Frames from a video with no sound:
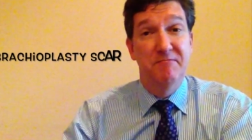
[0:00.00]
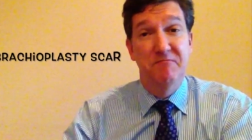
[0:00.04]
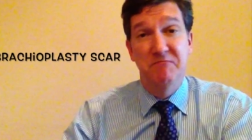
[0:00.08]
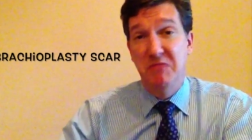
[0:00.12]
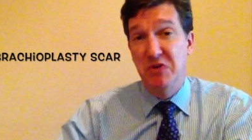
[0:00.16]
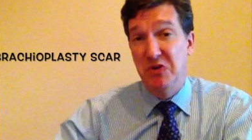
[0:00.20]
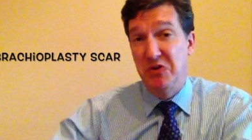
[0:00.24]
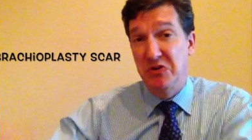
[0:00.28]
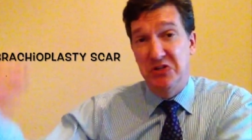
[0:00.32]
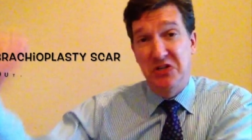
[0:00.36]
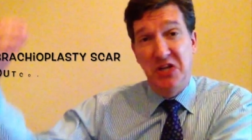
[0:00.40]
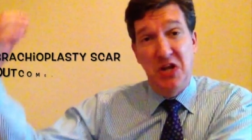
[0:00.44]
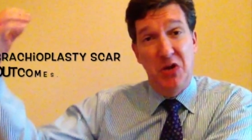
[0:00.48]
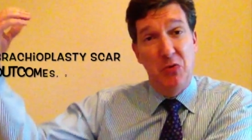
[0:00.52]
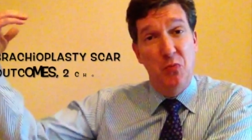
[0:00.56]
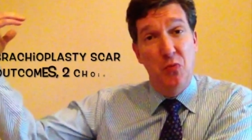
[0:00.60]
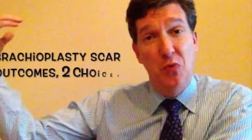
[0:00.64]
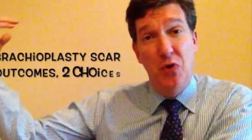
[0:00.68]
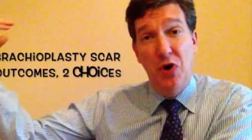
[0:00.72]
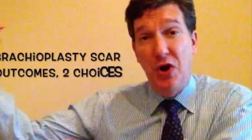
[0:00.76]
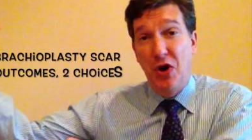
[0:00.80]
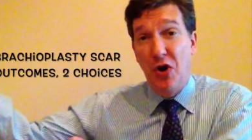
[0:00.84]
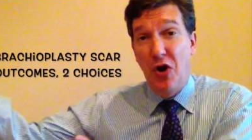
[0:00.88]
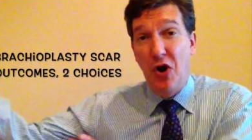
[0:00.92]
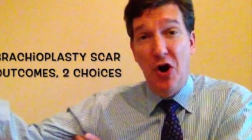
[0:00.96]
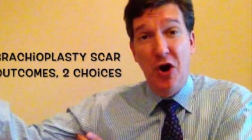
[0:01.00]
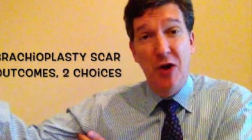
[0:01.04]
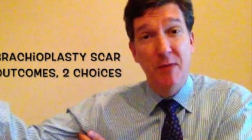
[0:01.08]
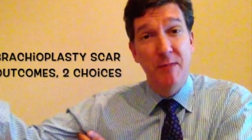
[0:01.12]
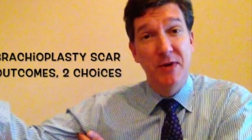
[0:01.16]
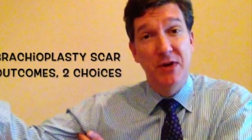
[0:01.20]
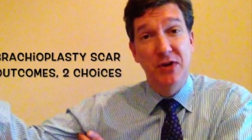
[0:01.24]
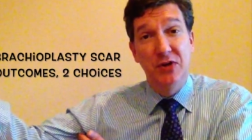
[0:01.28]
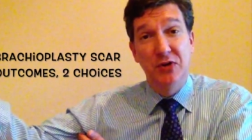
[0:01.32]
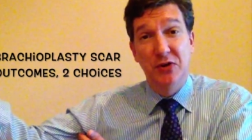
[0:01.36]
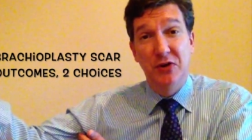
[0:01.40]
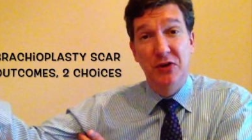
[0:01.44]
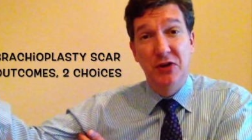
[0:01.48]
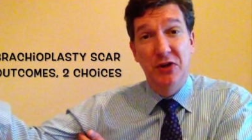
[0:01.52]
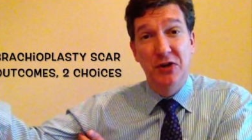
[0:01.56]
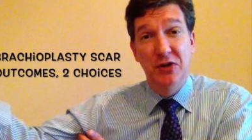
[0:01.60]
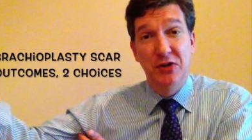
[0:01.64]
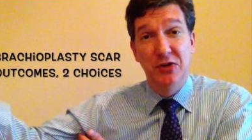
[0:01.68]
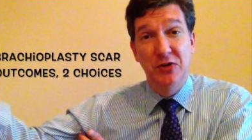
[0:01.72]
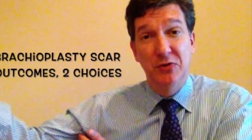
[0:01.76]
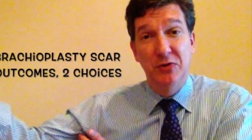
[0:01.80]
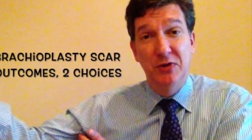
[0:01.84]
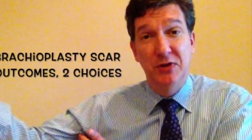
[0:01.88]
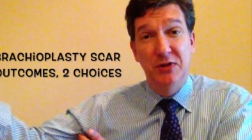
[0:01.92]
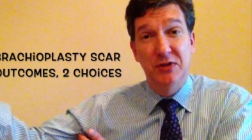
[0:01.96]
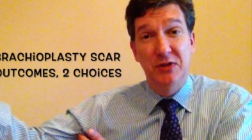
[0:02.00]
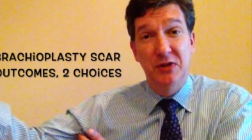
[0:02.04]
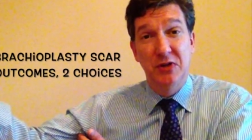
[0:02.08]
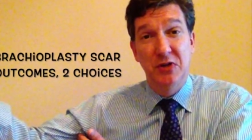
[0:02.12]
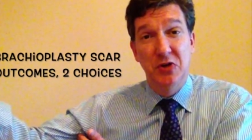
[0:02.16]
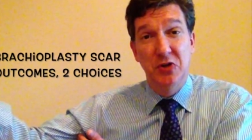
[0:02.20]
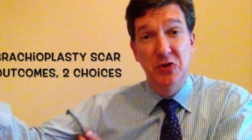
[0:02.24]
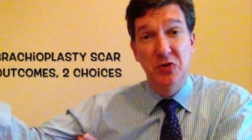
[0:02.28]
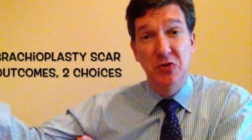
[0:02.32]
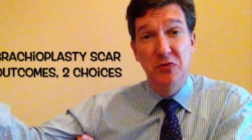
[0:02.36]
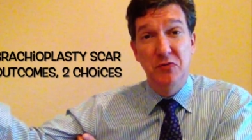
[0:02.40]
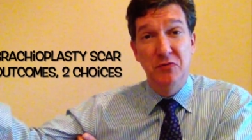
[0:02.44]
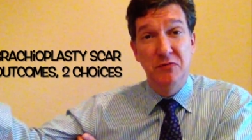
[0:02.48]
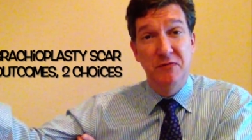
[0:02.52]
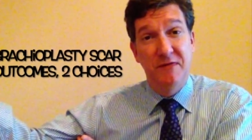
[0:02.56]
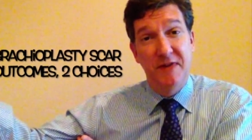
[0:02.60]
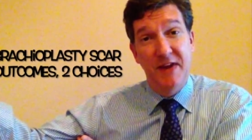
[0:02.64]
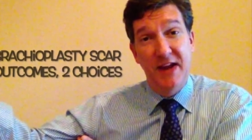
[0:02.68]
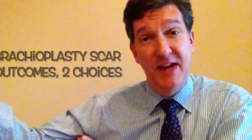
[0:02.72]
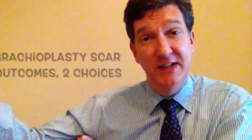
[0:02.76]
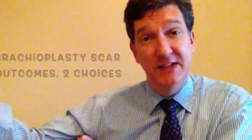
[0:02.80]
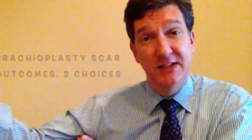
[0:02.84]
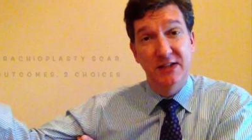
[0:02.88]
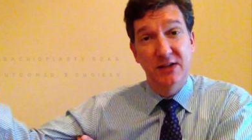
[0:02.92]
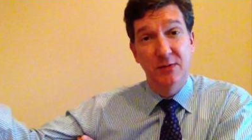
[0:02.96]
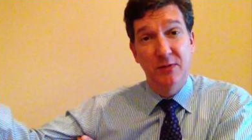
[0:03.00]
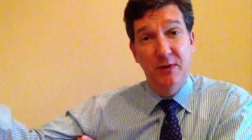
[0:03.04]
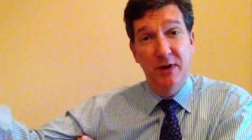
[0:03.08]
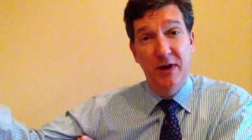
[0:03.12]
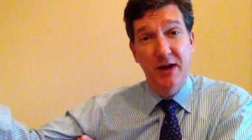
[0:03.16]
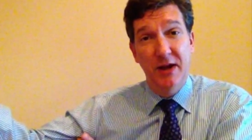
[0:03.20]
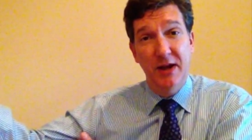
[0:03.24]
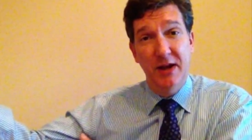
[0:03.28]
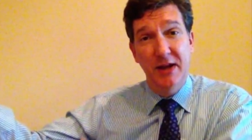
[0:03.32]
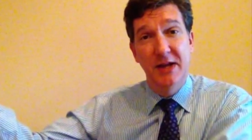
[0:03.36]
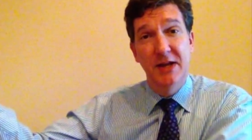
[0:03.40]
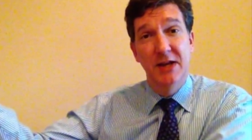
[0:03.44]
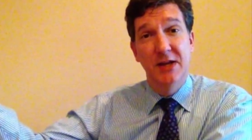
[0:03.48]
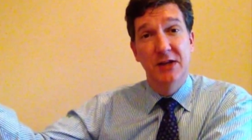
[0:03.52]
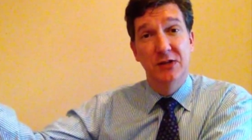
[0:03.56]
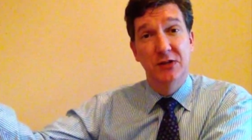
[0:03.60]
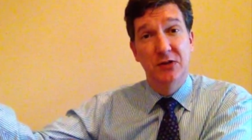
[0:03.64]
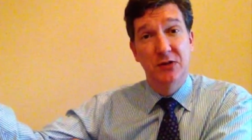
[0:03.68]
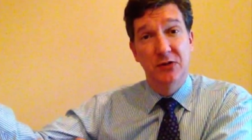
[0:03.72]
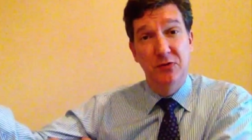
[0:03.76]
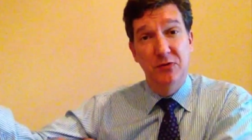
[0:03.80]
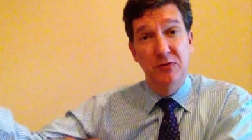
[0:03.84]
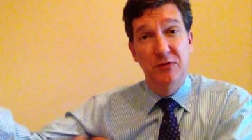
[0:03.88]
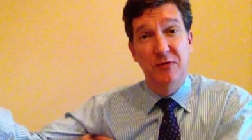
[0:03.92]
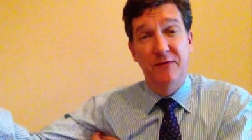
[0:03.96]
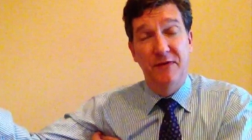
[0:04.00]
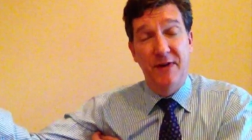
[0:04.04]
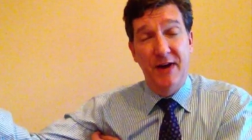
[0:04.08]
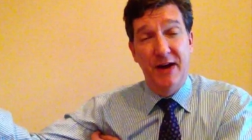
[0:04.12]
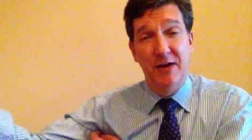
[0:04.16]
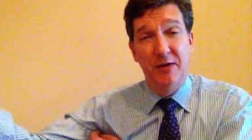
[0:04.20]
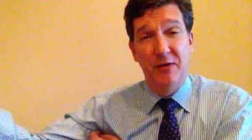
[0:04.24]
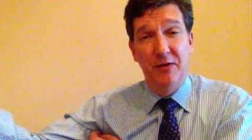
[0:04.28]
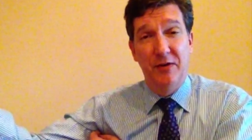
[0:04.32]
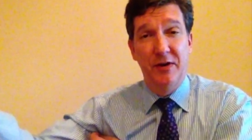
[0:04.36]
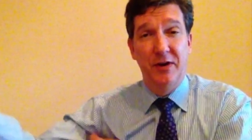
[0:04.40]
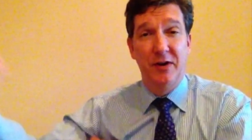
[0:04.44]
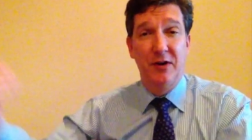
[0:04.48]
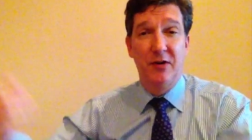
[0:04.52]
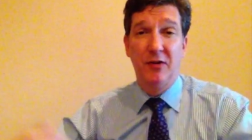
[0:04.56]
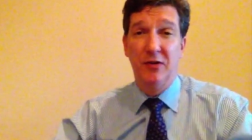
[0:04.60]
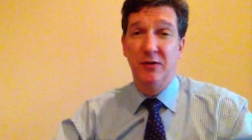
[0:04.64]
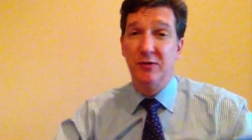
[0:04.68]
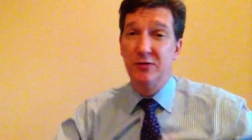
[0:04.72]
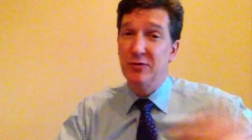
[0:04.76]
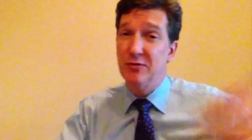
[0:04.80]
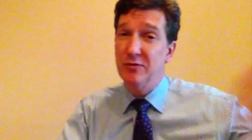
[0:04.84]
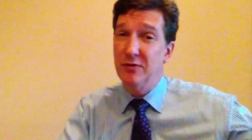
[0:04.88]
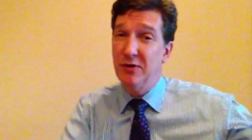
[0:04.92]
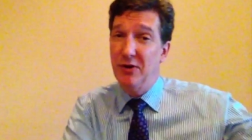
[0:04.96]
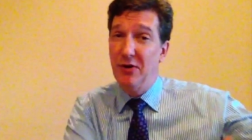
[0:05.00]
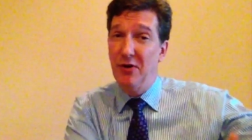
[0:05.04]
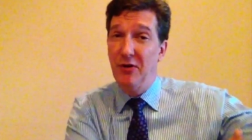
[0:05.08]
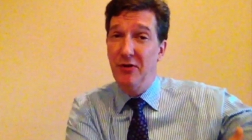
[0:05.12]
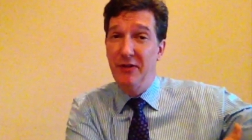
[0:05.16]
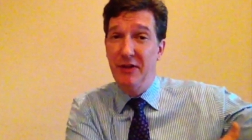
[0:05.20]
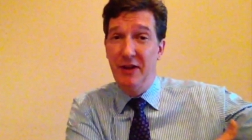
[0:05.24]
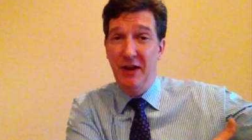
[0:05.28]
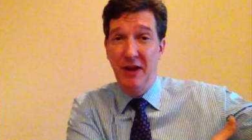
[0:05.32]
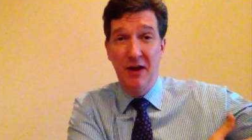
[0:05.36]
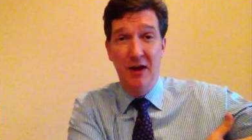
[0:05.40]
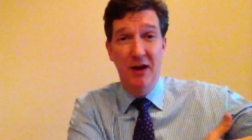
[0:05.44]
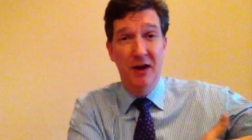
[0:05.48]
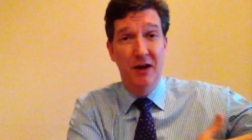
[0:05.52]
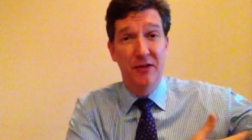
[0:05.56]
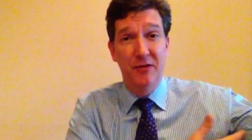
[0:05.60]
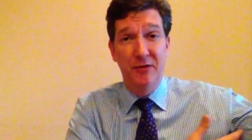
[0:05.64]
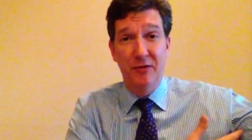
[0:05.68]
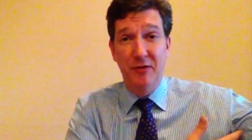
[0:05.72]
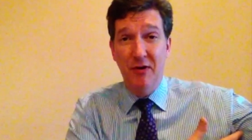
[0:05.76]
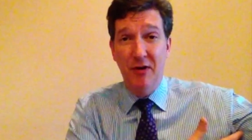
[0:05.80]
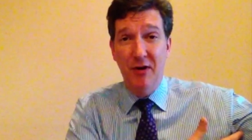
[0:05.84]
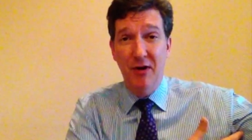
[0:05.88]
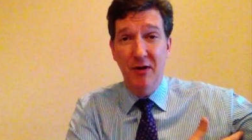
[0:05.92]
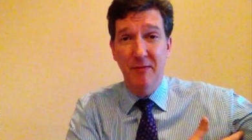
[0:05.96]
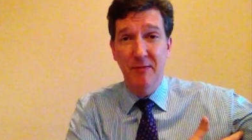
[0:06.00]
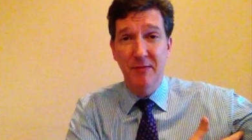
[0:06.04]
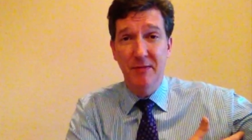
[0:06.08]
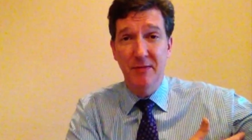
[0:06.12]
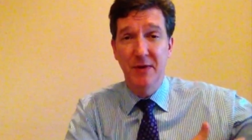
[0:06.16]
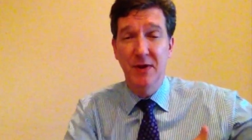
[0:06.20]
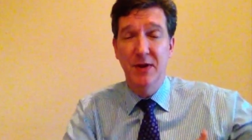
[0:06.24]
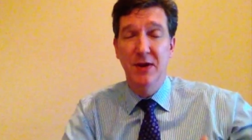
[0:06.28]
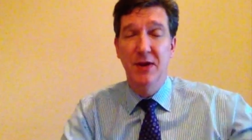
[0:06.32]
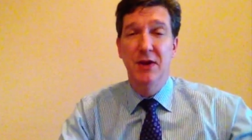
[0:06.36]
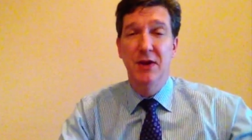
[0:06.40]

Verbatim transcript: You're going to take one arm and you're going to do it the new fancy way to do the final layer closure, and on the other arm,